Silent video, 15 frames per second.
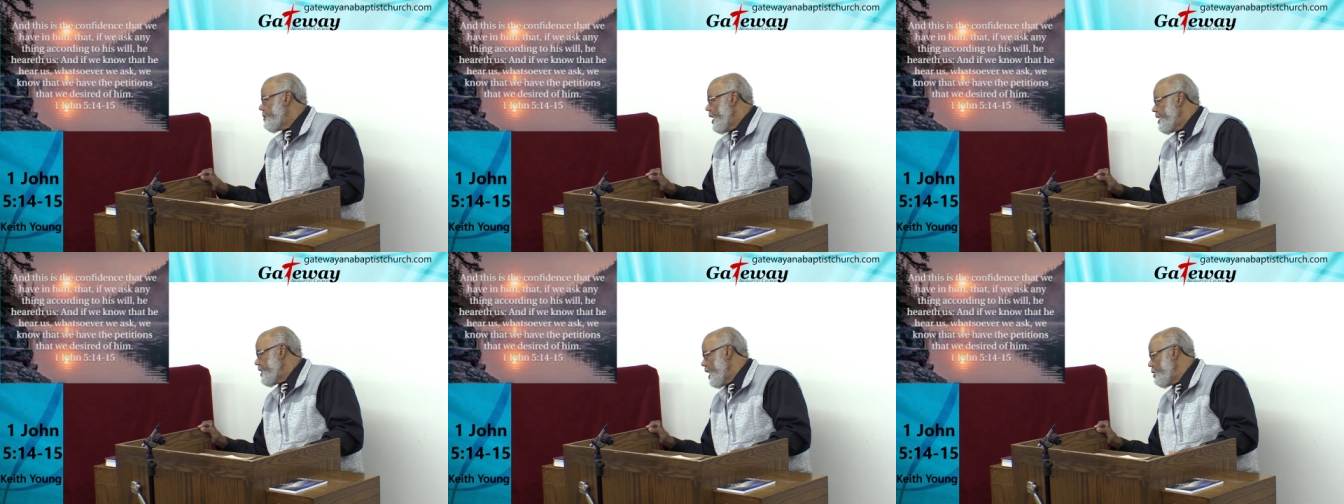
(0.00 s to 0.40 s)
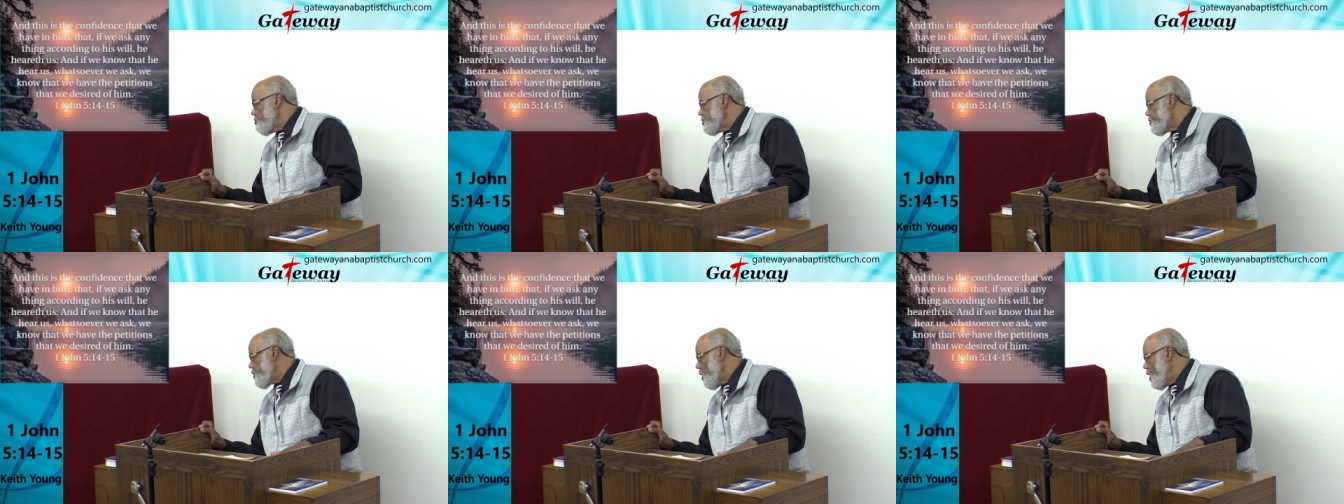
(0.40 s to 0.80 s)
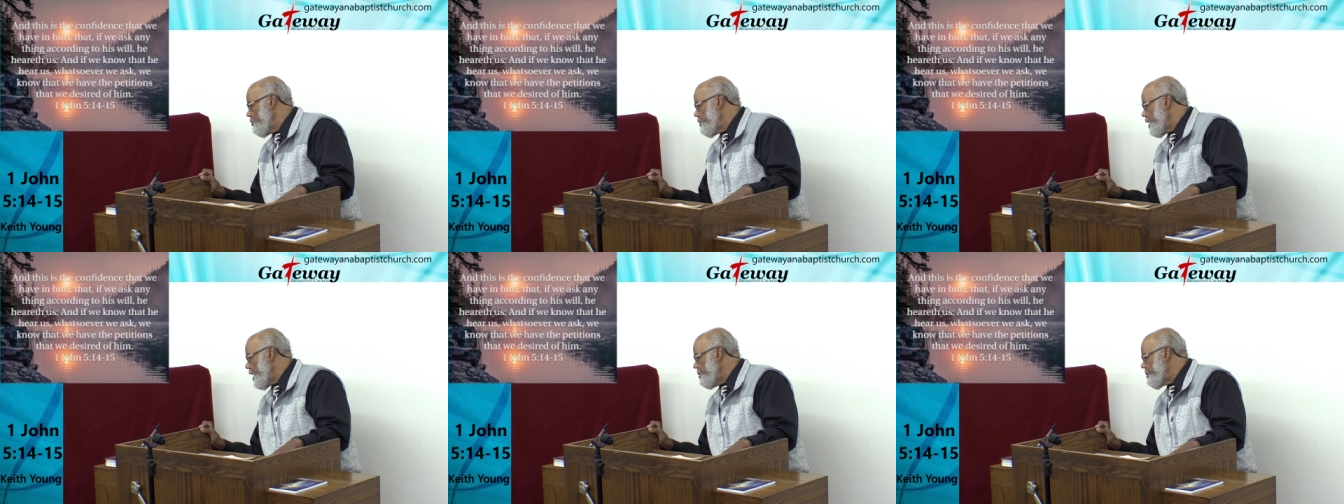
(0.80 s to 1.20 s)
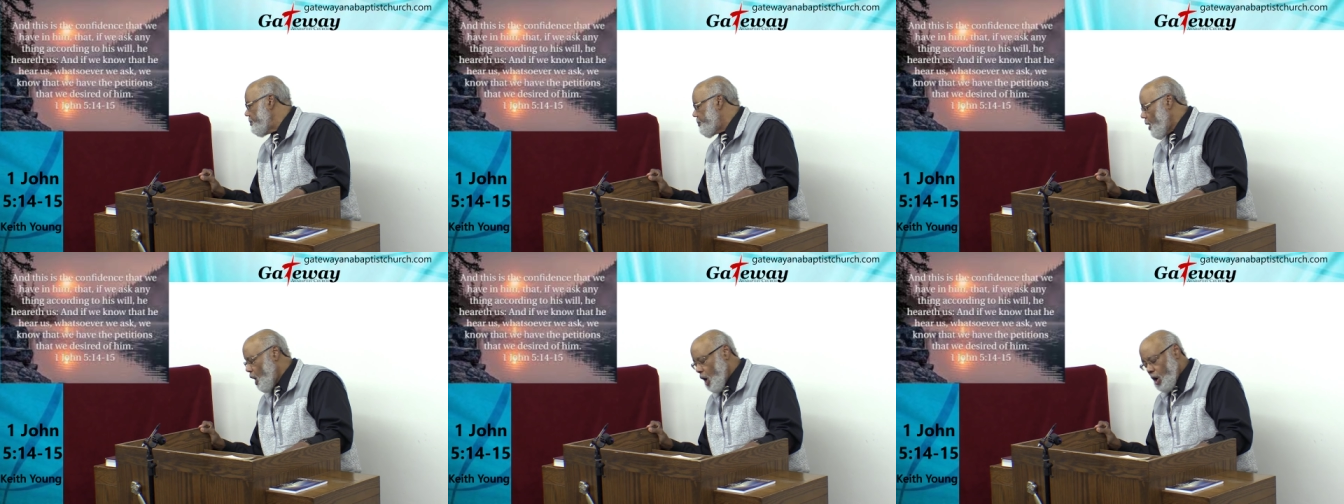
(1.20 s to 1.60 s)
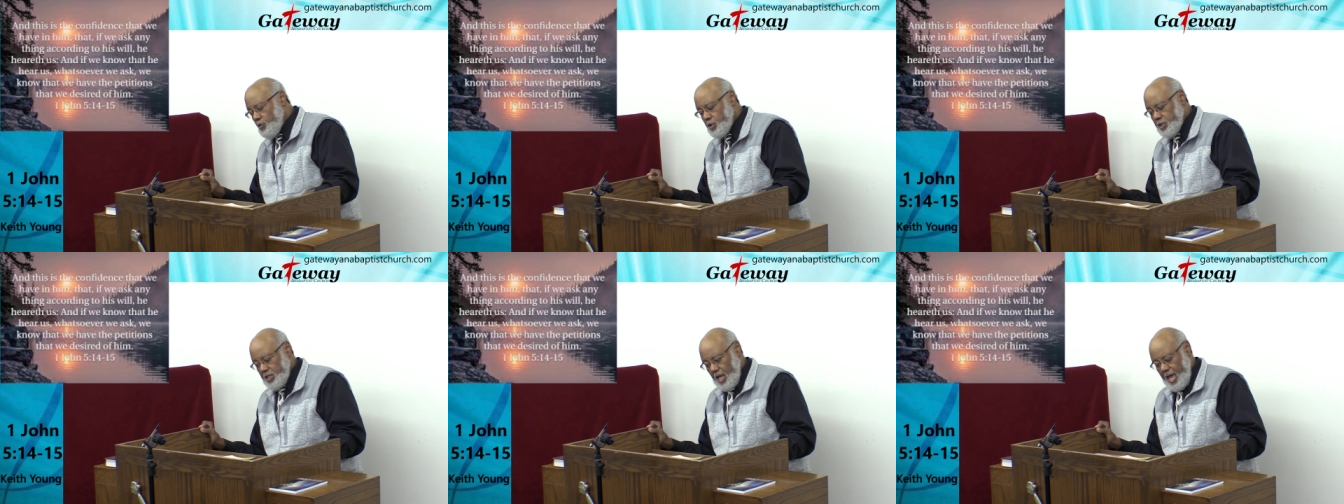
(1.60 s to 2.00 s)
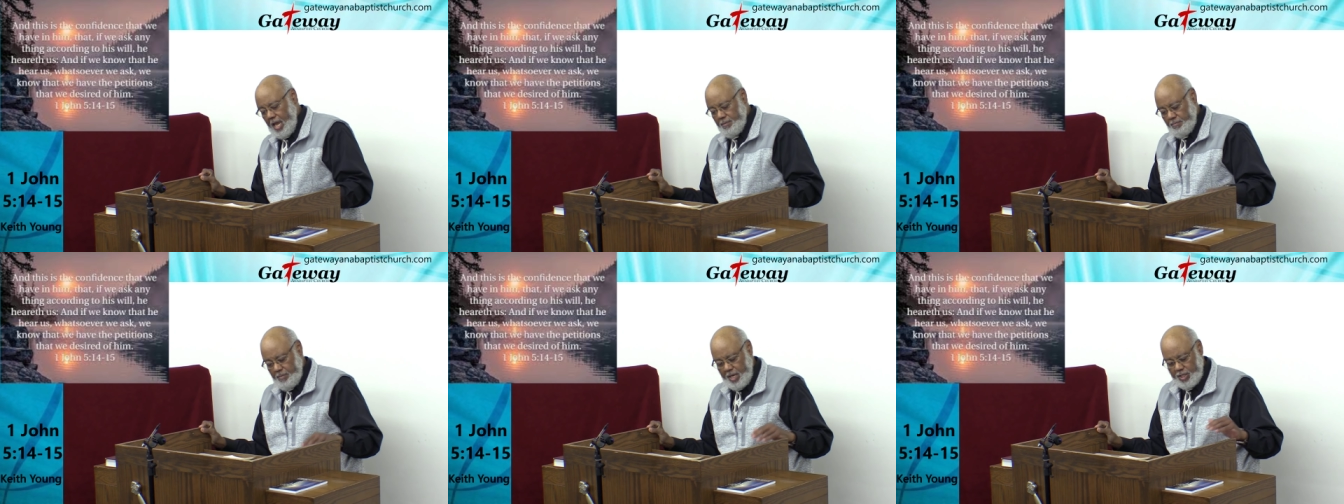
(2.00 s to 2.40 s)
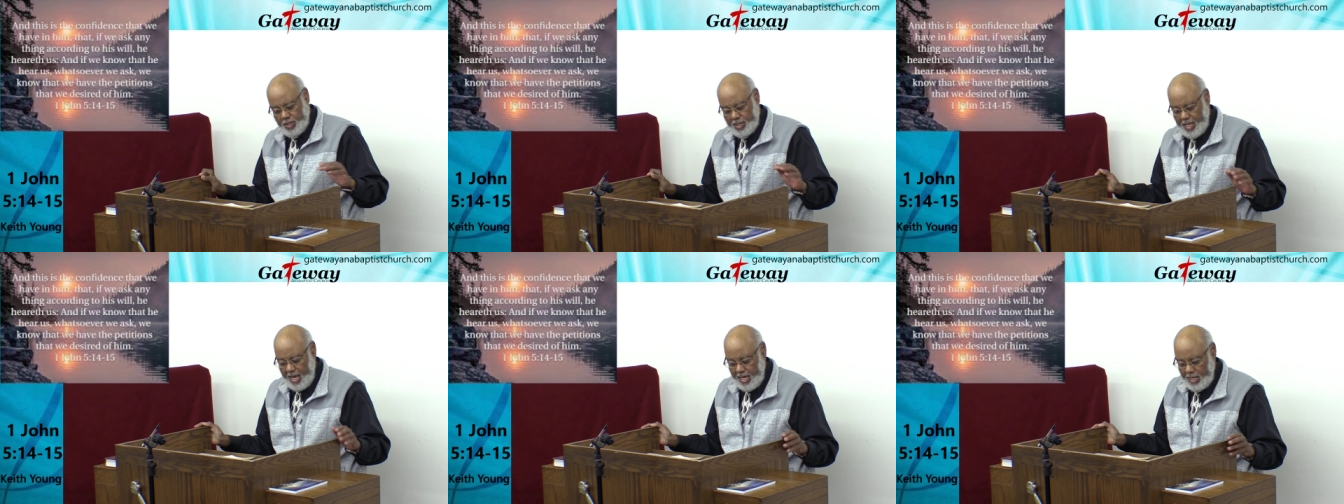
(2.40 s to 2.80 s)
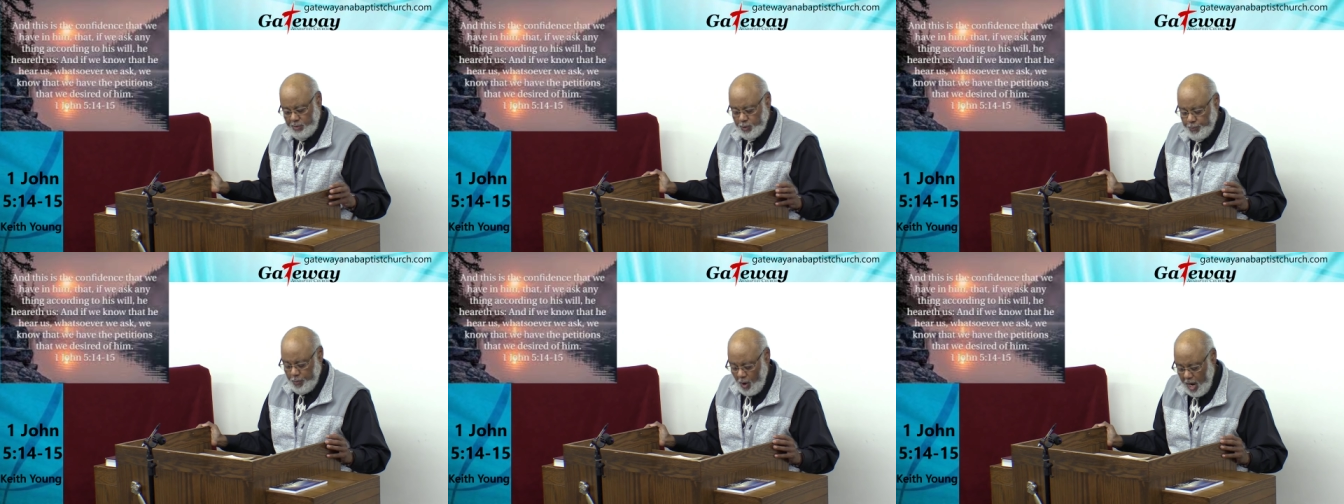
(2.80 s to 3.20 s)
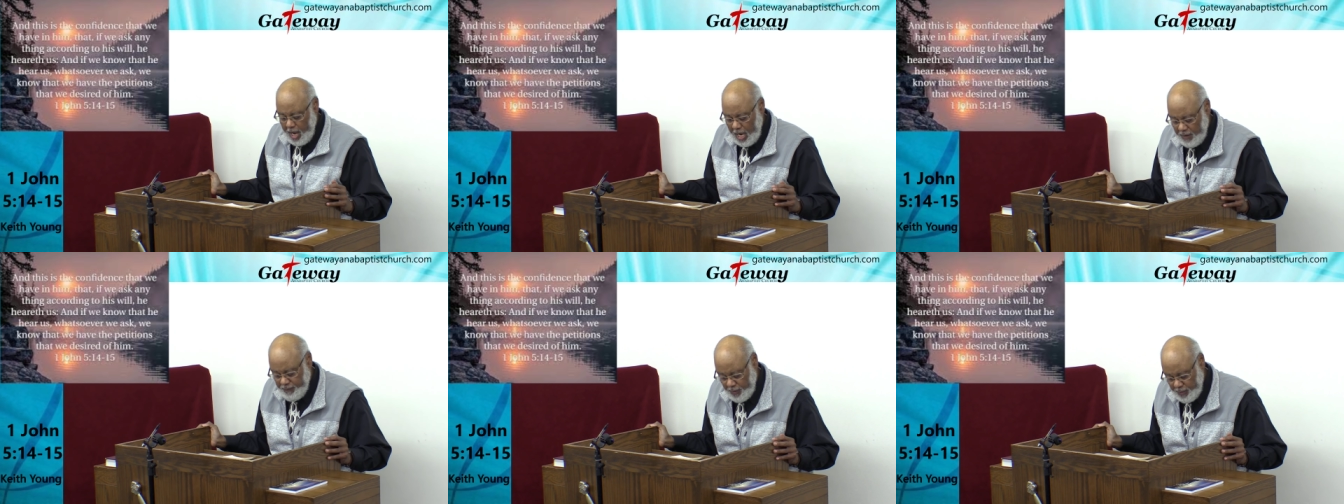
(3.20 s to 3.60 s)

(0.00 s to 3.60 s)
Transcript: And they were serving him. And Paul was, had mentioned that he was praying